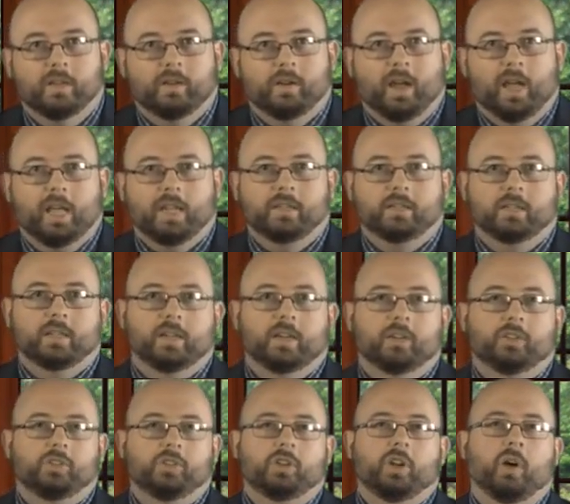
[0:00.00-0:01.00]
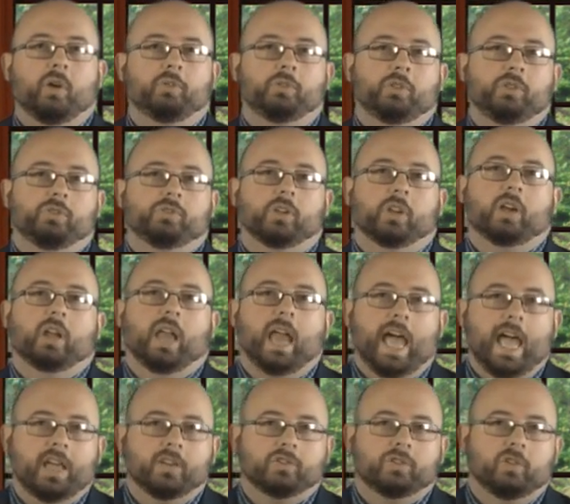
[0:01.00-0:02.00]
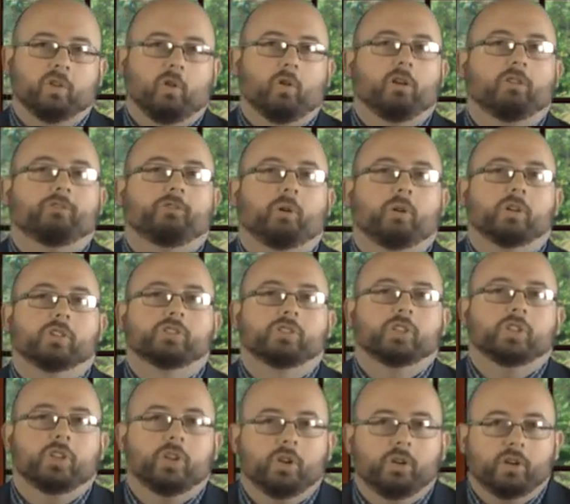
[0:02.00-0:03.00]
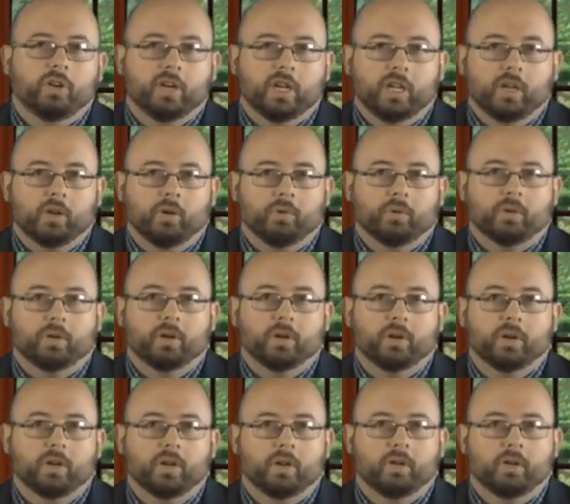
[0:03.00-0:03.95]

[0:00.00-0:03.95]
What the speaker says: Right? You don't use a glass door for a security door.